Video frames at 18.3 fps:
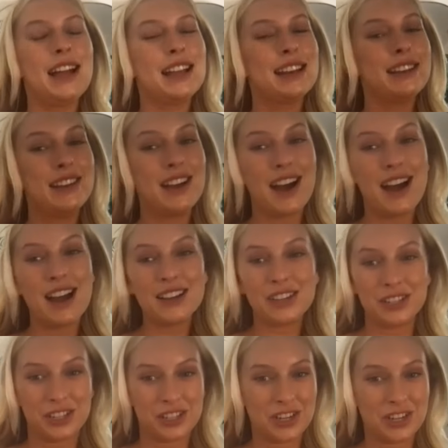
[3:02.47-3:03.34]

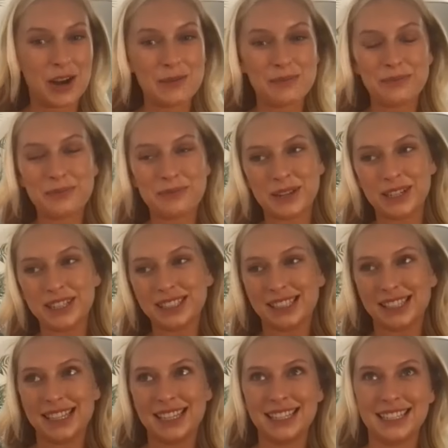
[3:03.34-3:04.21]
not a sharp
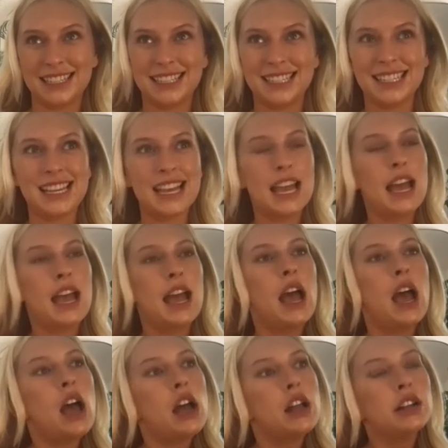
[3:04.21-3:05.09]
person,
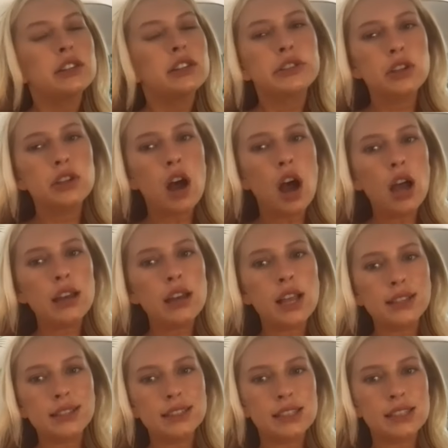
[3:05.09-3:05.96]
not
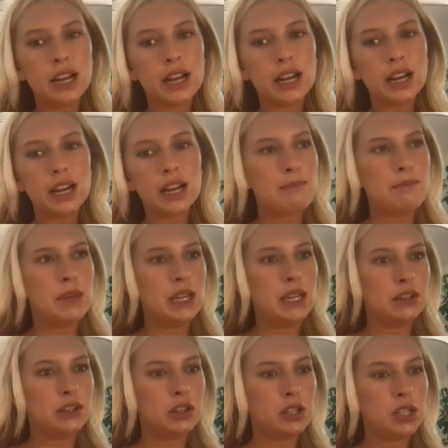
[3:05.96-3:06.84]
necessarily a
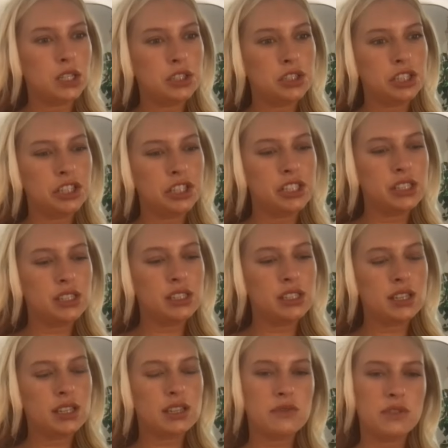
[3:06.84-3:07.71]
mean girl. She just
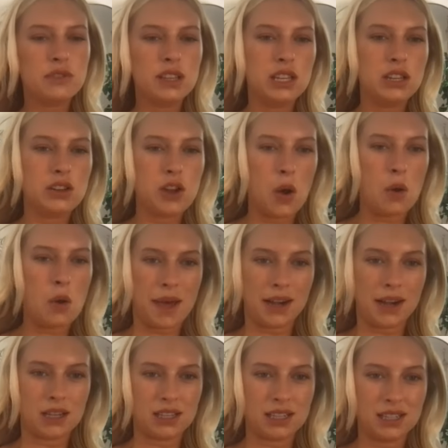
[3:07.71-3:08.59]
doesn't really know
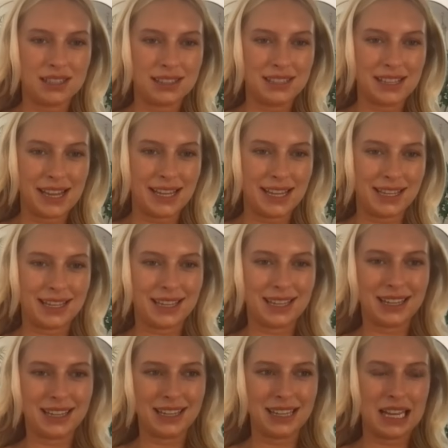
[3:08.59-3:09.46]
better.
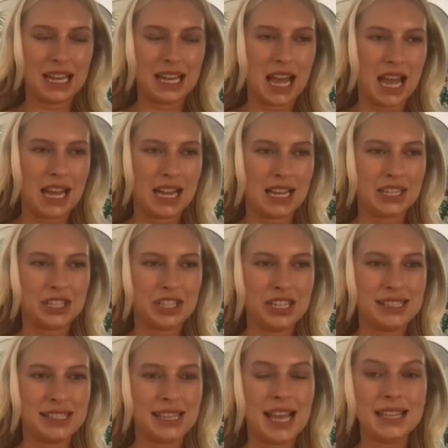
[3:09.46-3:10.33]
Like
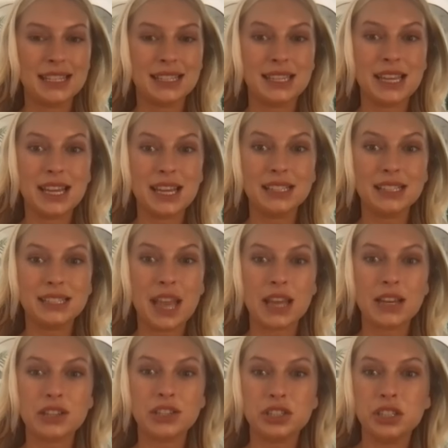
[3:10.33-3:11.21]
she says things
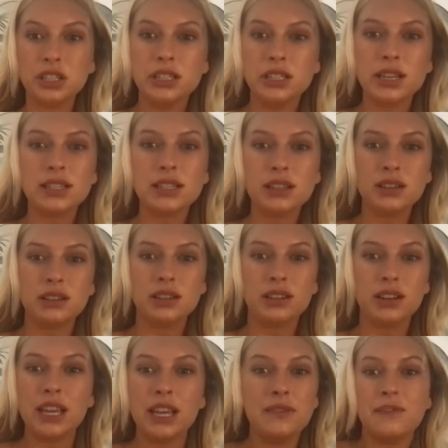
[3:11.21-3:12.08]
and she doesn't
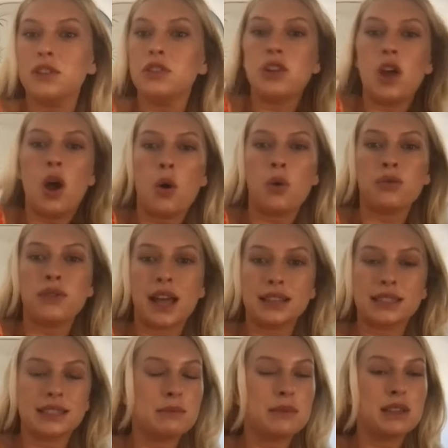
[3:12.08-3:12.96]
even know that
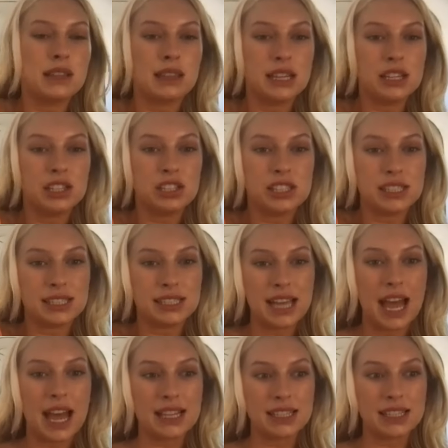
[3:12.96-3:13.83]
some of the things she
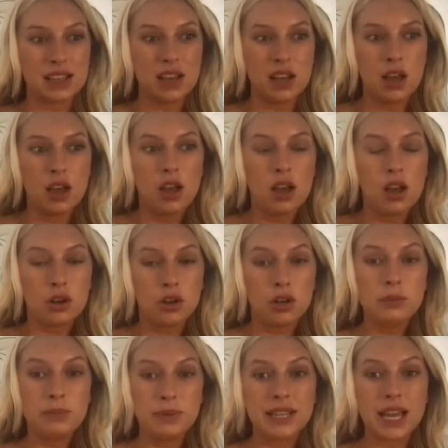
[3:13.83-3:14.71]
says
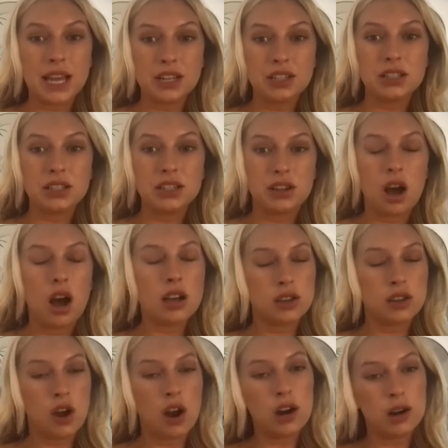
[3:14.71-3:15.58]
could potentially
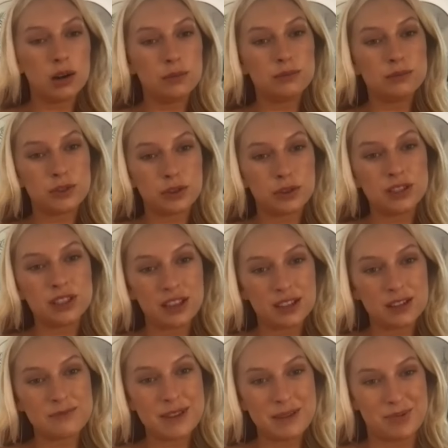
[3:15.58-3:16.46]
cause harm towards
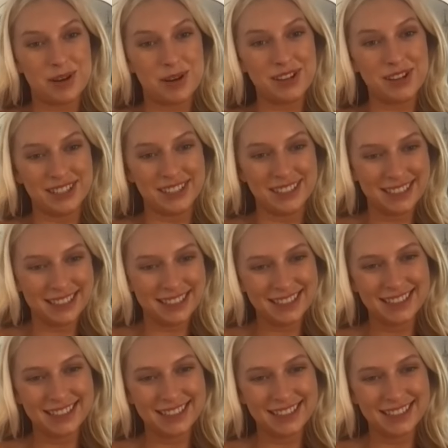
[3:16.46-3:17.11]
other people.